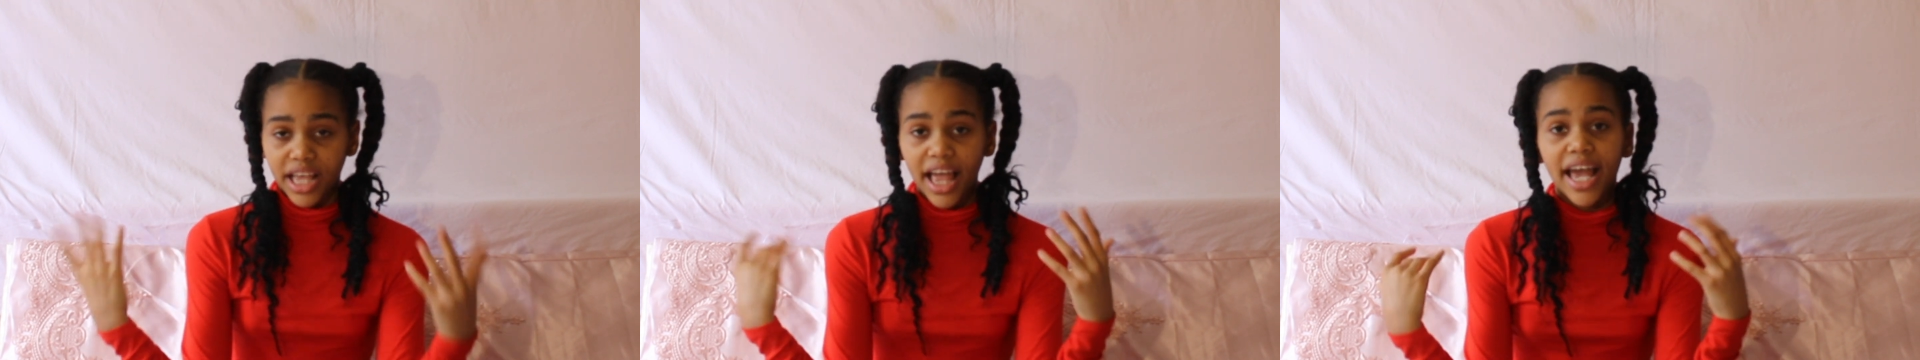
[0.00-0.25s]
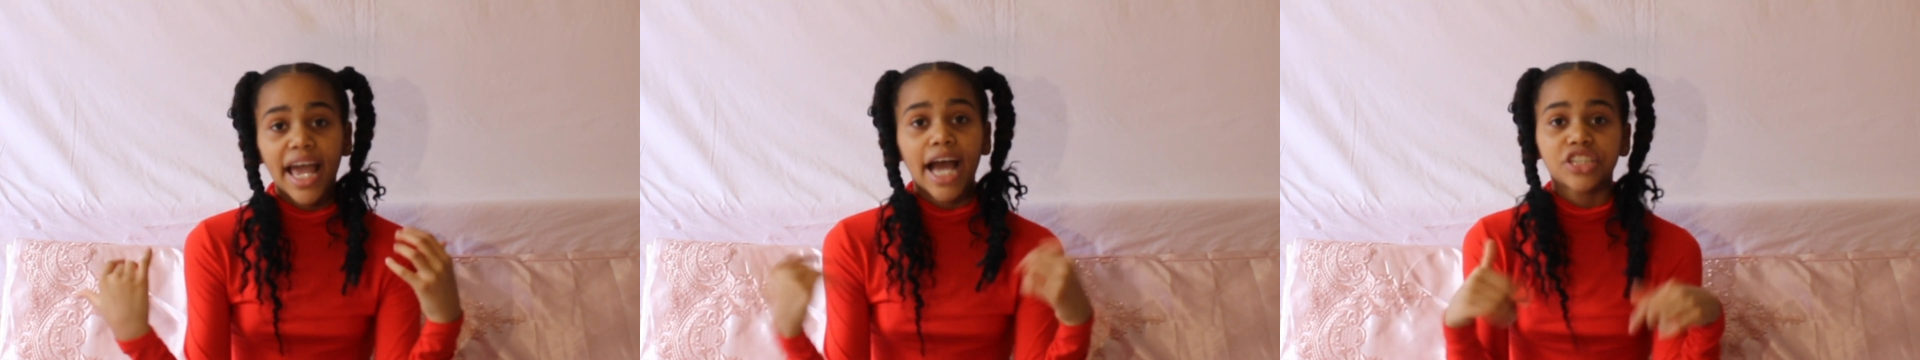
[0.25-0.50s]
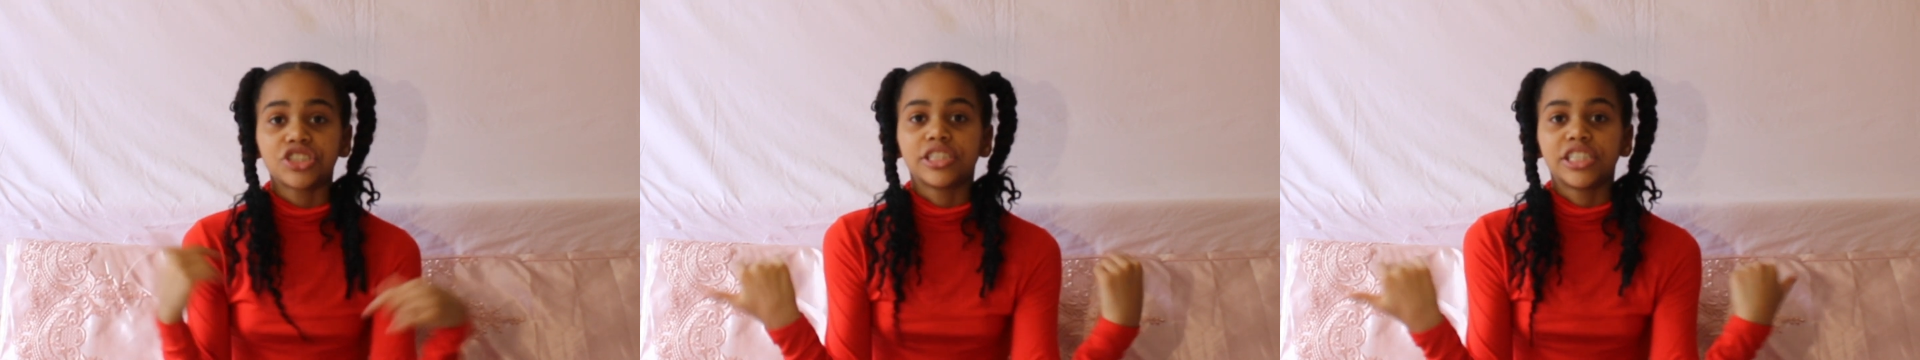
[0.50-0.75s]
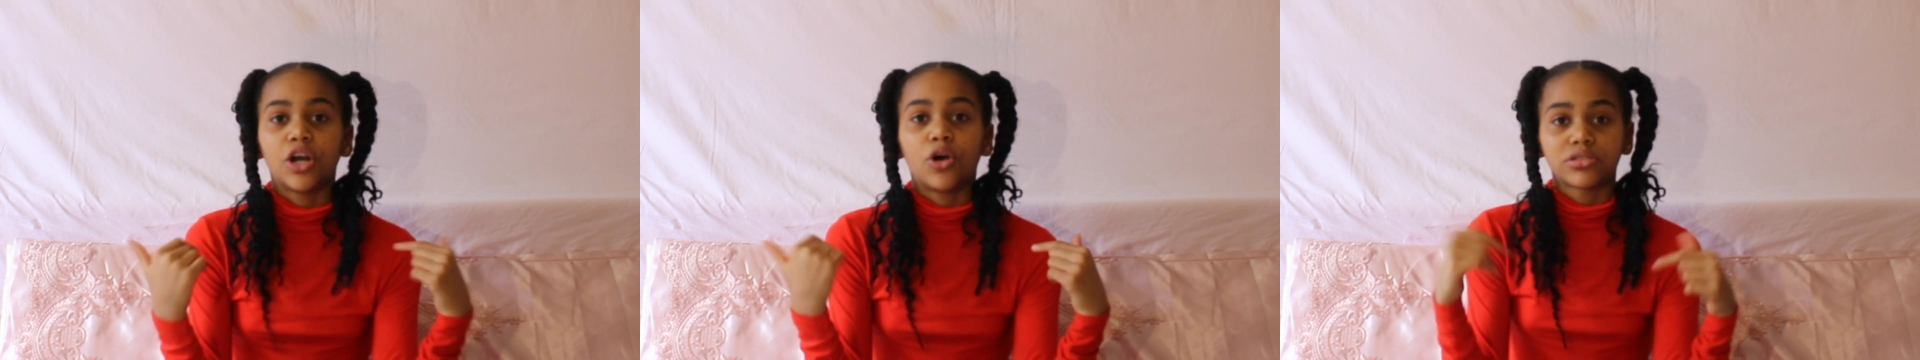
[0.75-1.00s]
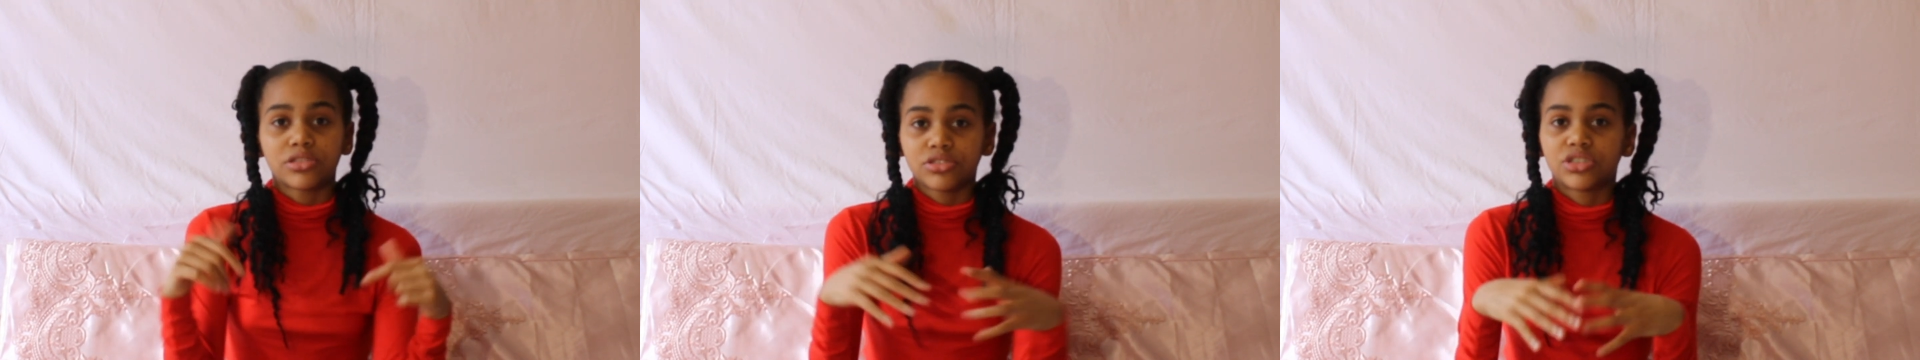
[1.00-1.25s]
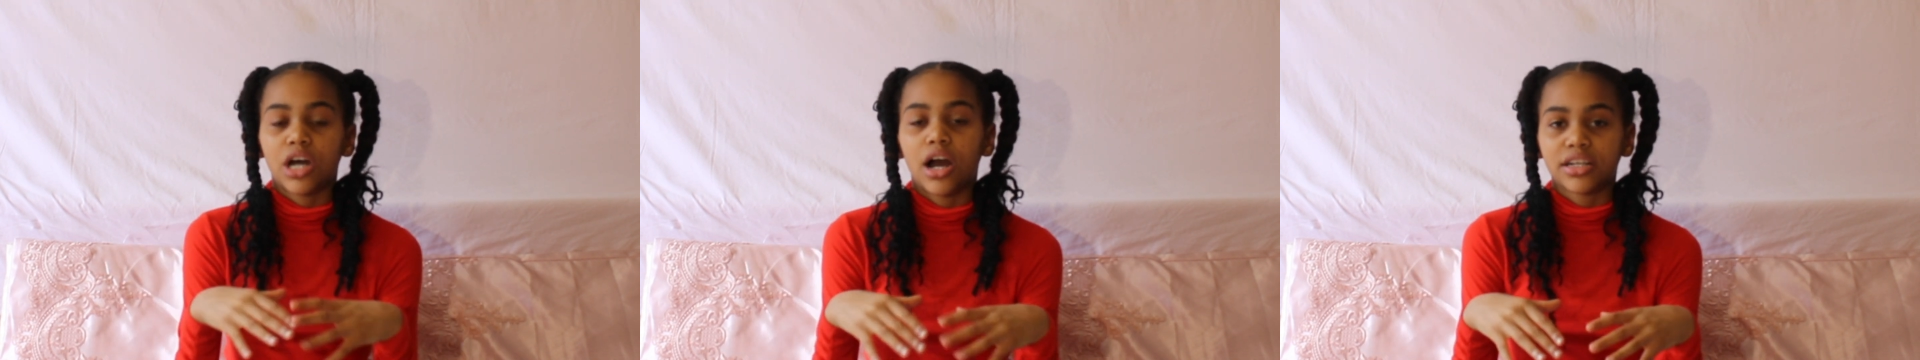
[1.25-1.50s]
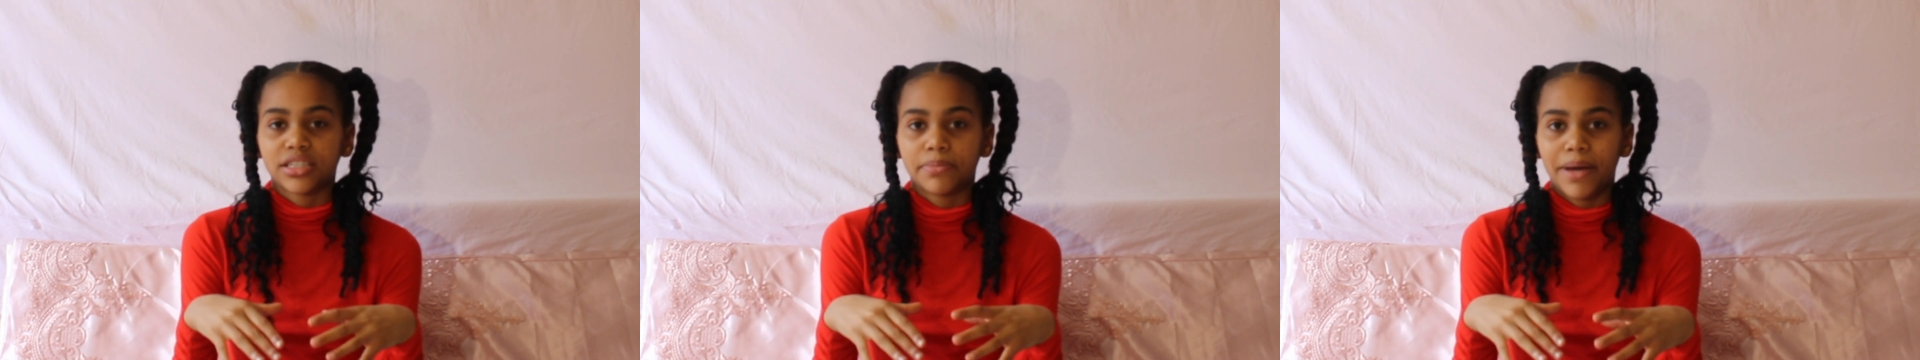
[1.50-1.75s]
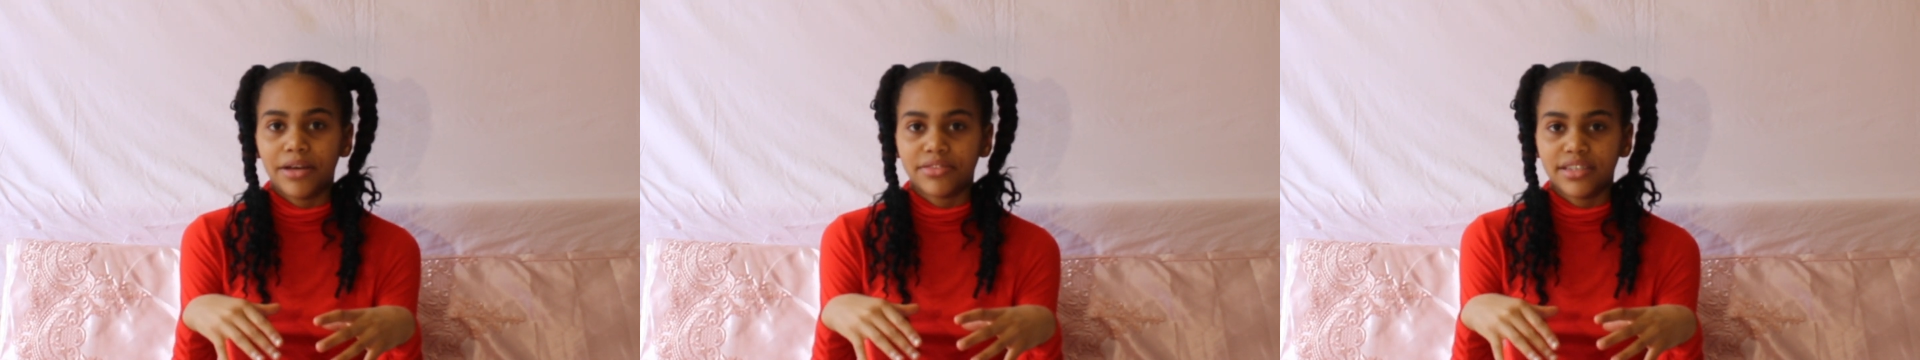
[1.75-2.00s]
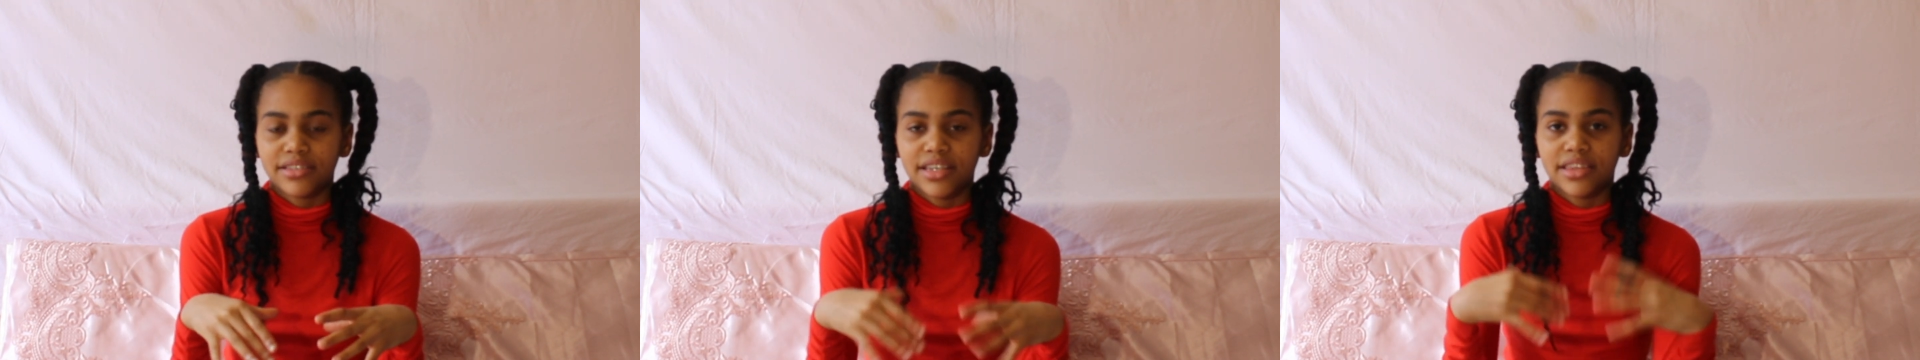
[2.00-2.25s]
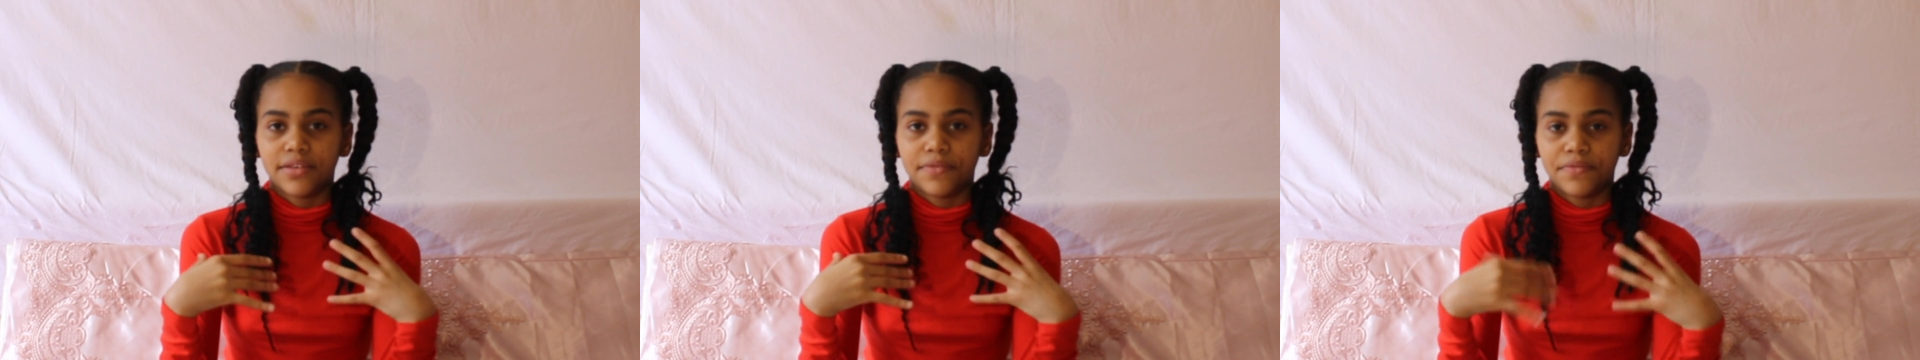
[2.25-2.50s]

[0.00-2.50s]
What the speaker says: I actually also talked about this in the